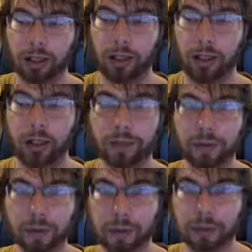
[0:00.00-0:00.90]

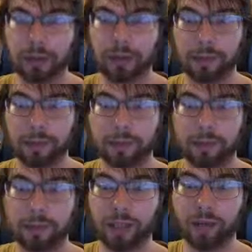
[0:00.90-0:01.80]

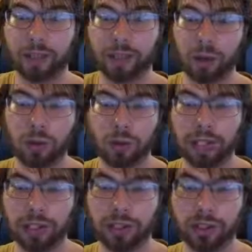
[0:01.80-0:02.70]
If we had more
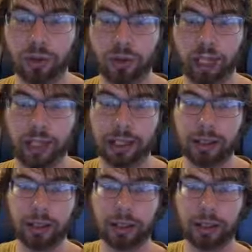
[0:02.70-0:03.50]
ways to obtain